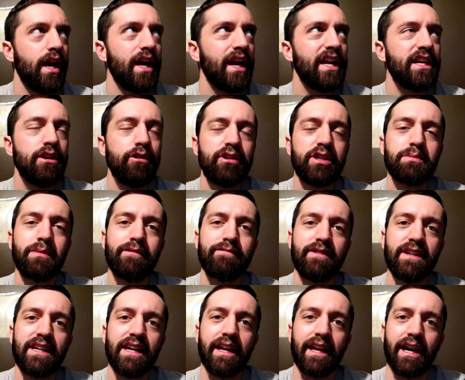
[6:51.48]
and I noticed my
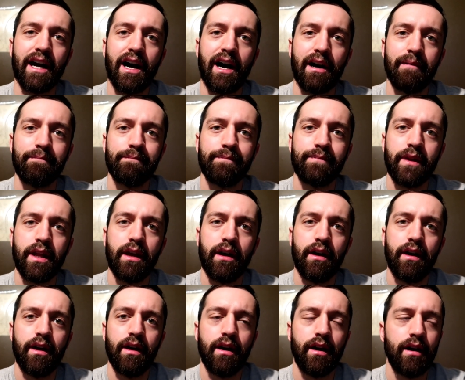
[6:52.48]
feet getting hot.
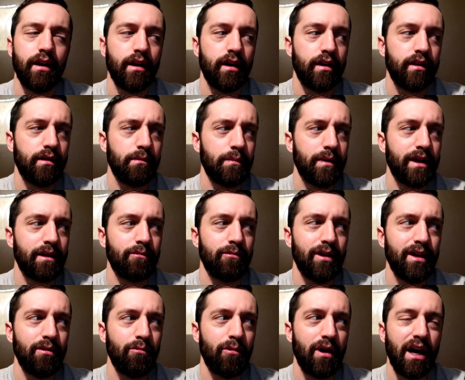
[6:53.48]
And I'm like,
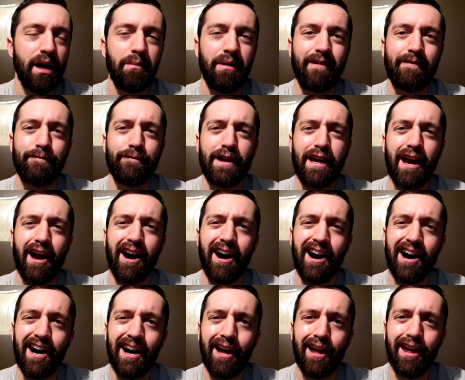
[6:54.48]
what? Why are my feet
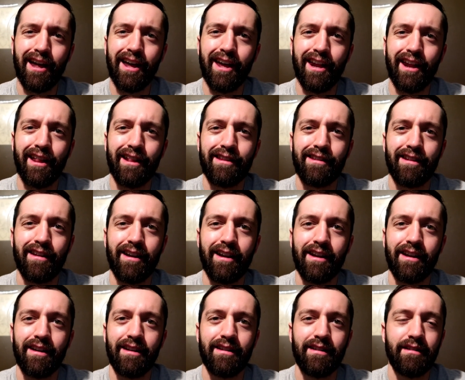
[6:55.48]
hot? And it's
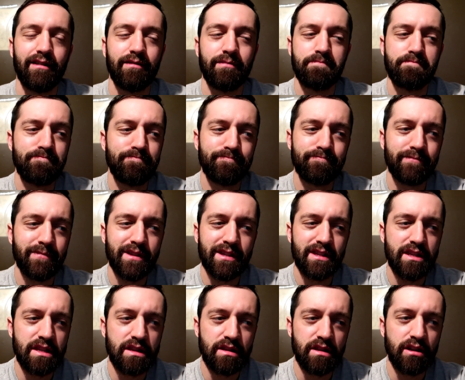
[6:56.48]
like,
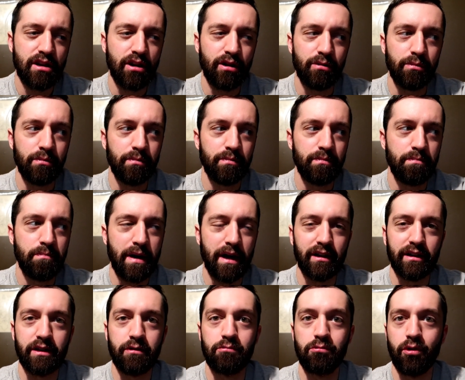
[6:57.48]
you know,
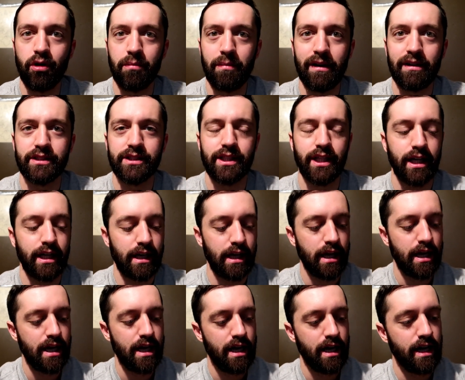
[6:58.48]
barely warm outside.
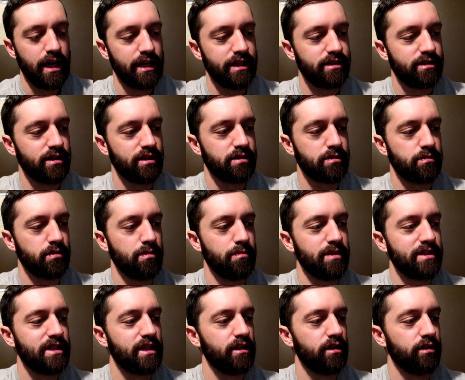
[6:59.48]
And it's this, the
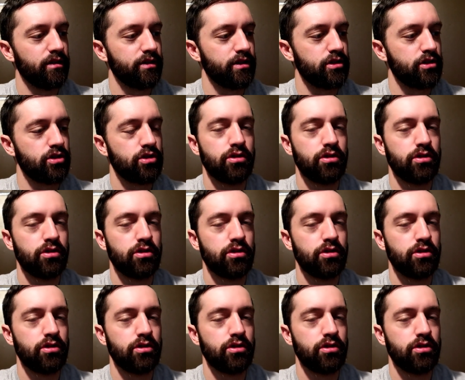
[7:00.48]
material in this